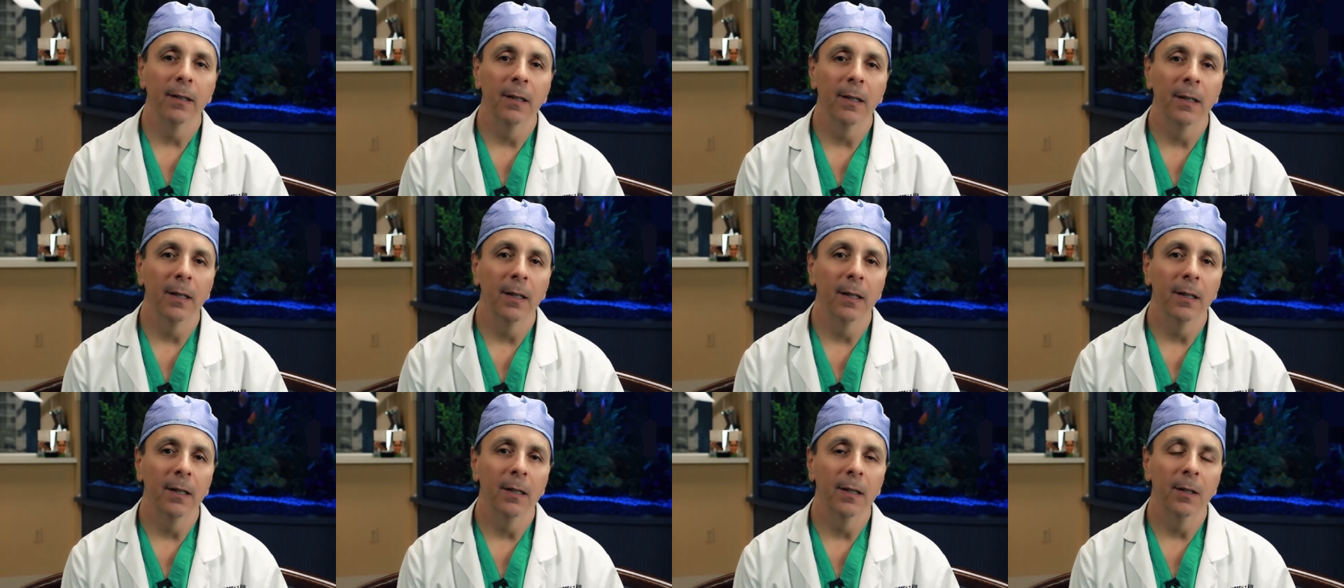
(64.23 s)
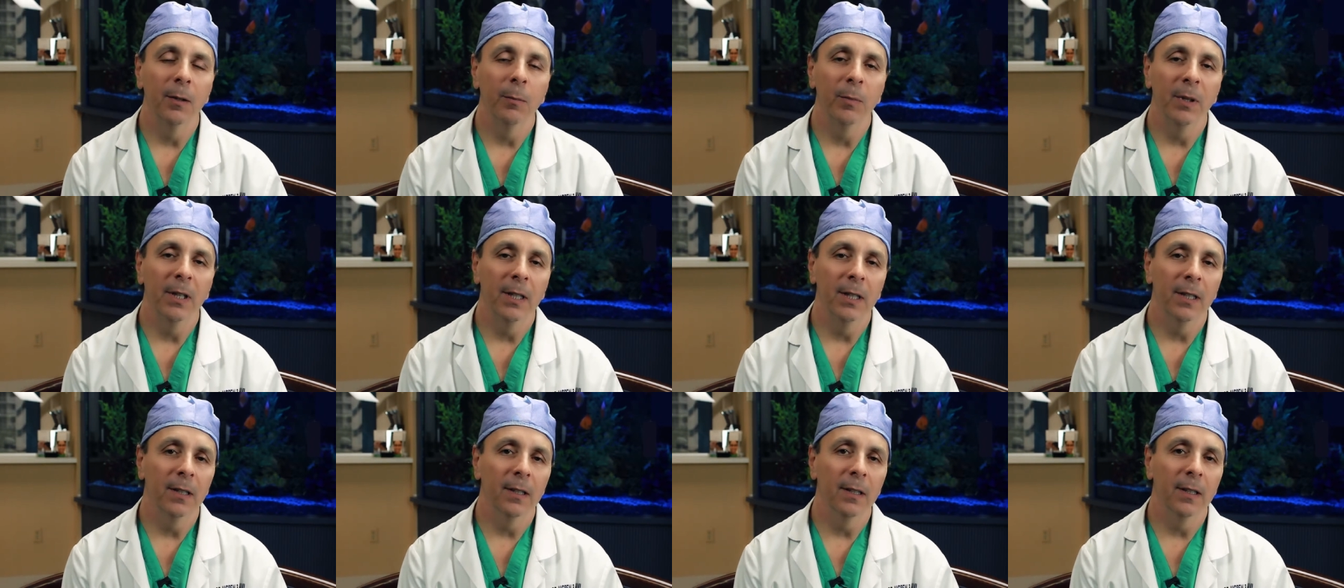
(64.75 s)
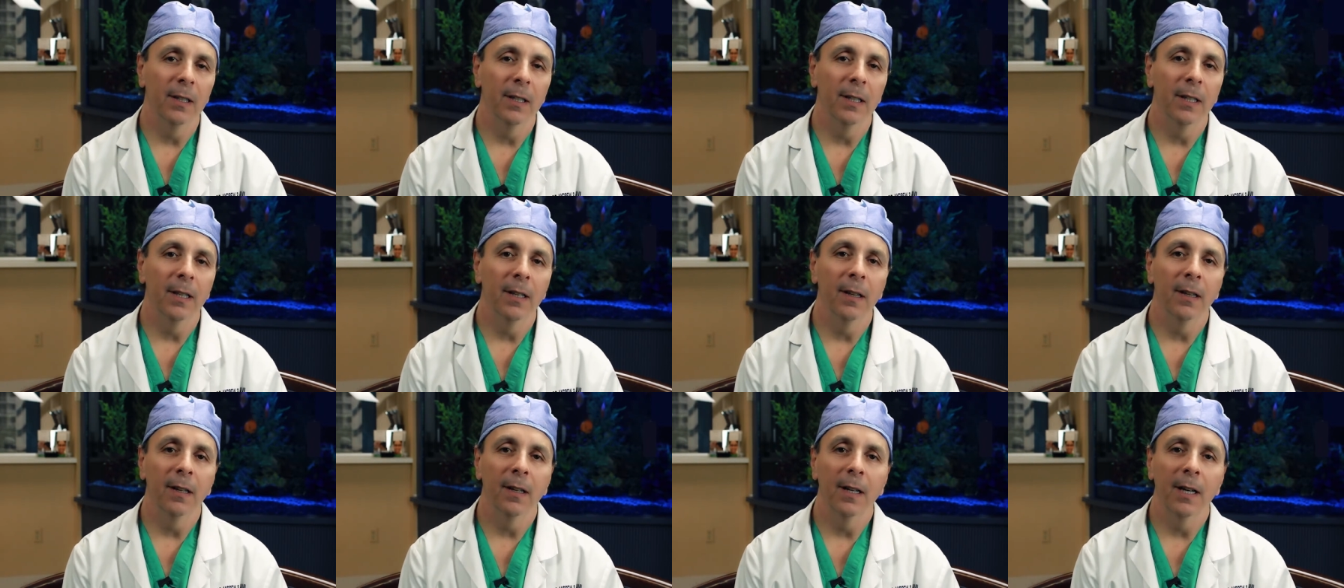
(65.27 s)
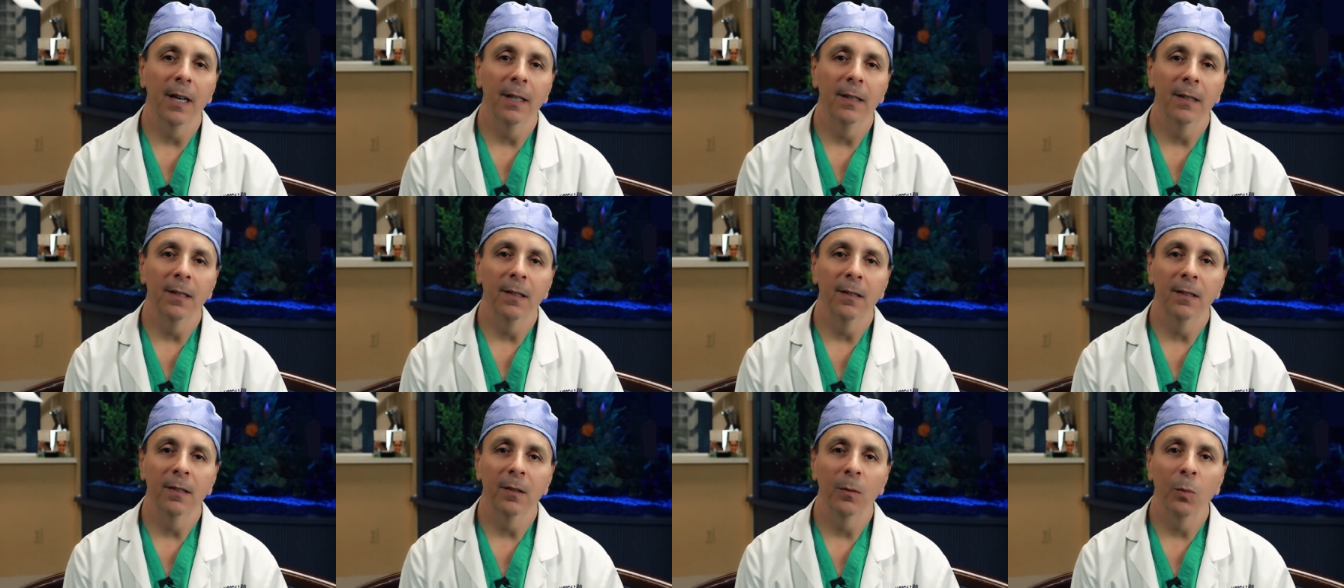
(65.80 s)
immediately that I
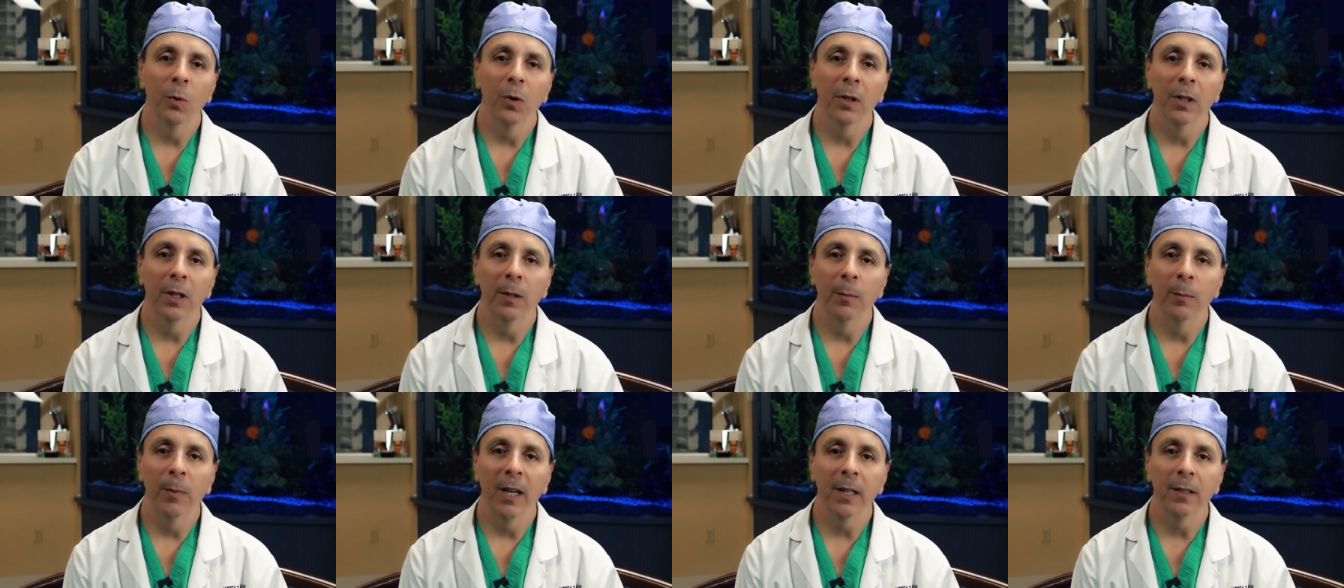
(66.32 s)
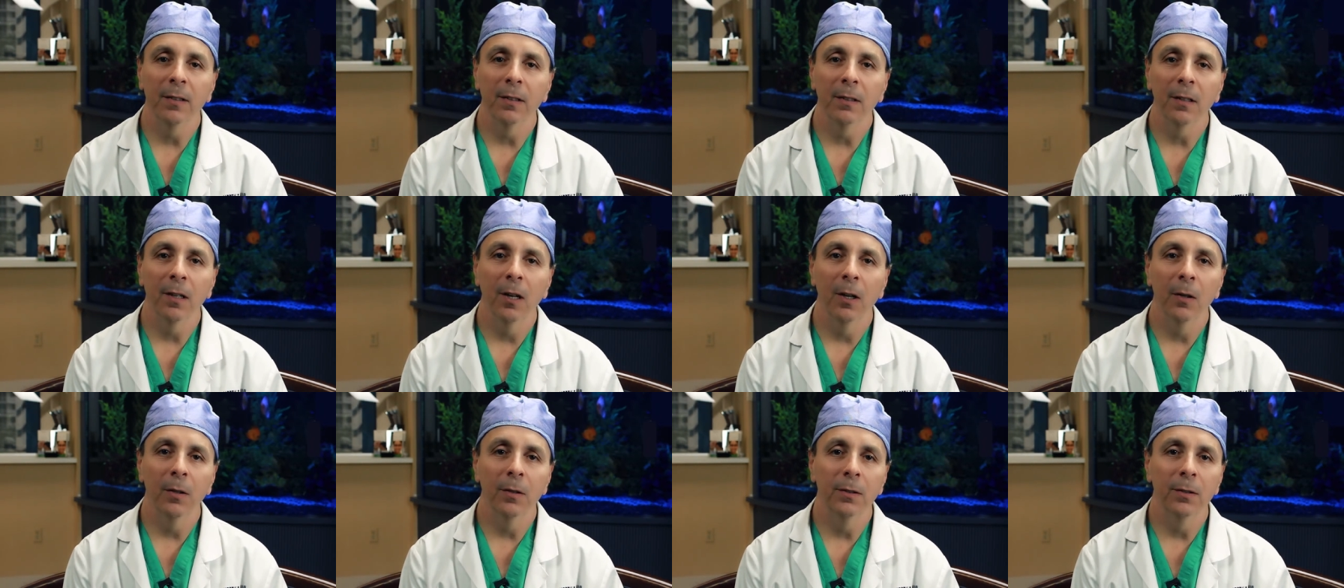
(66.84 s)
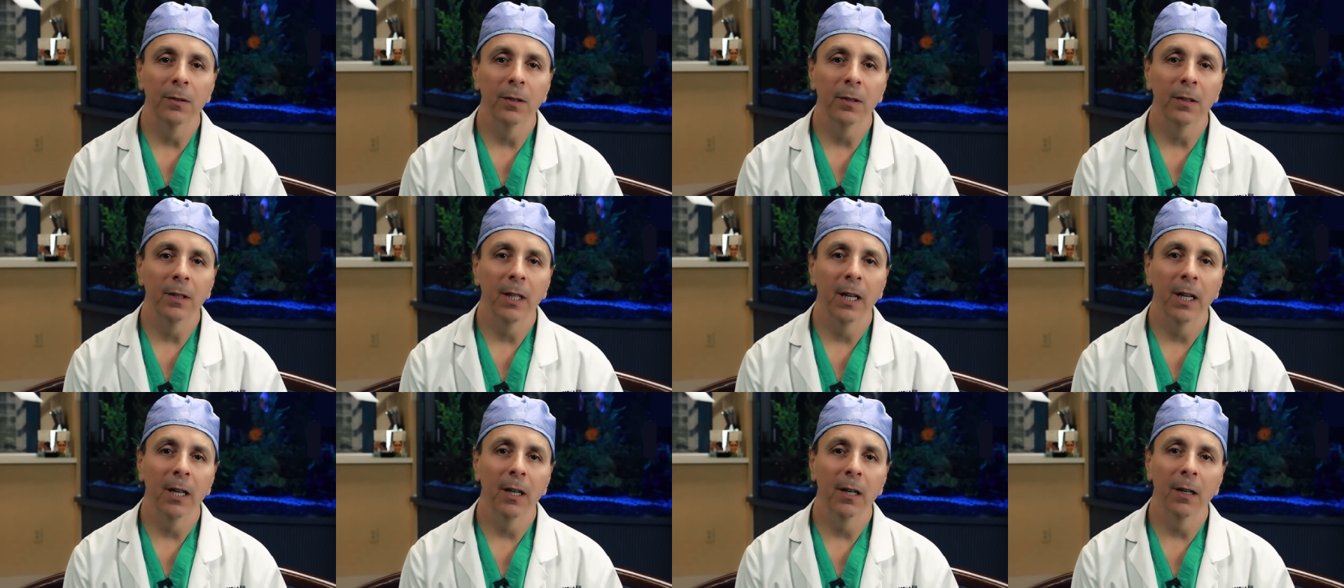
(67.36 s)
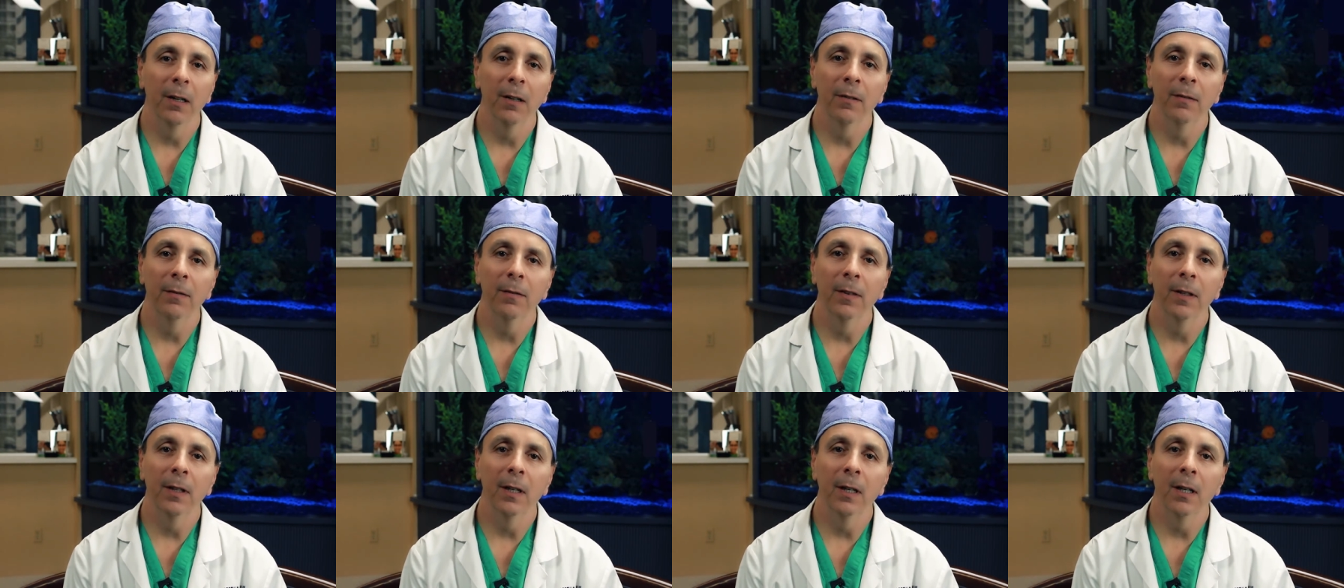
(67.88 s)
did some work in Mexico and took care
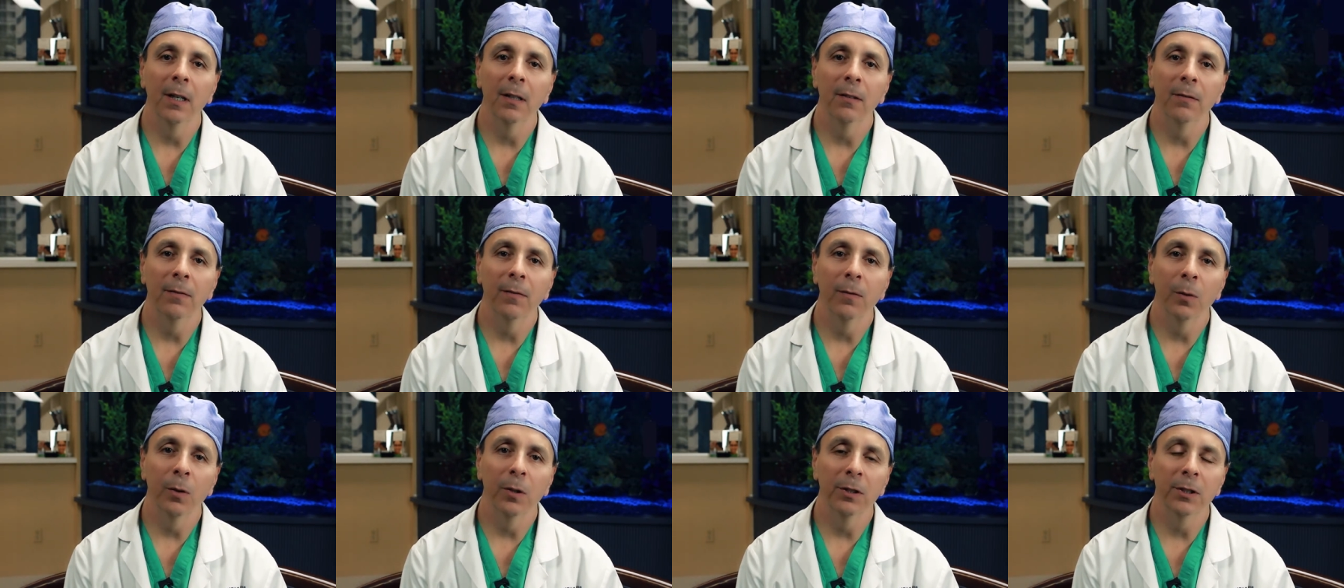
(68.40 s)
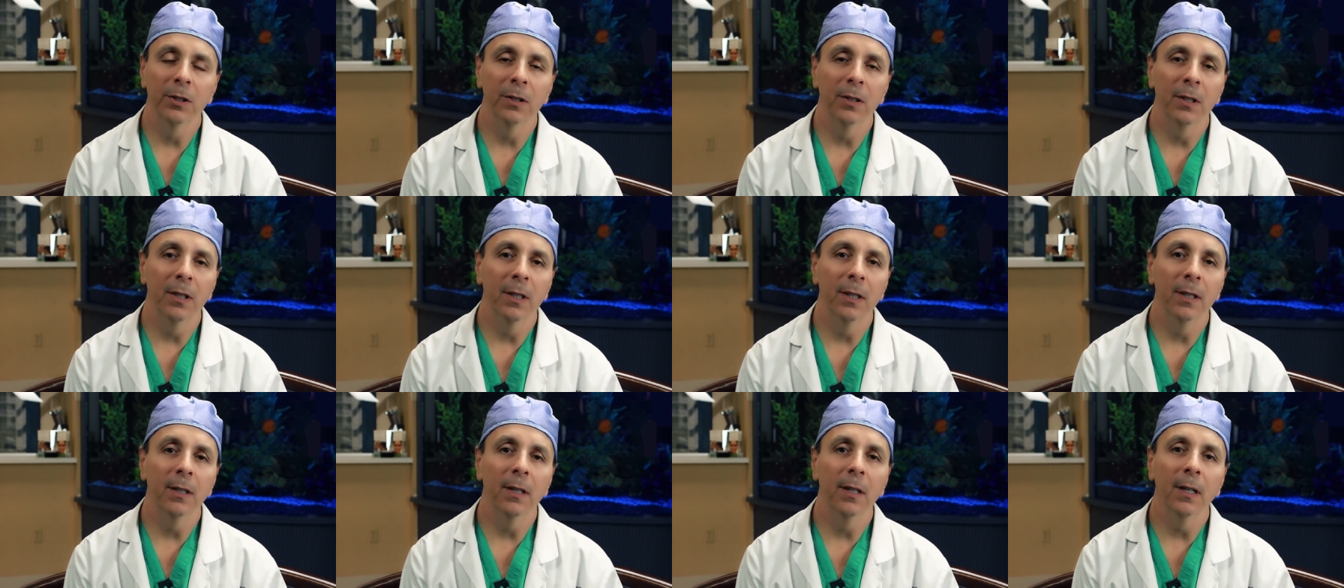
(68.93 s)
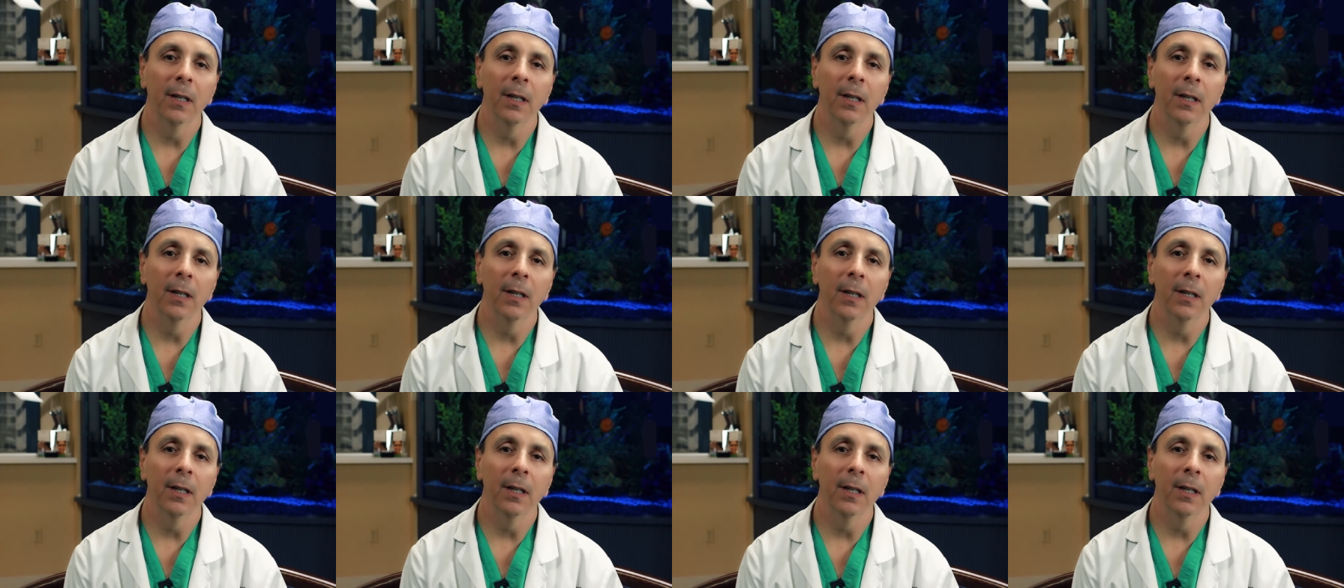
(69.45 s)
of unfortunate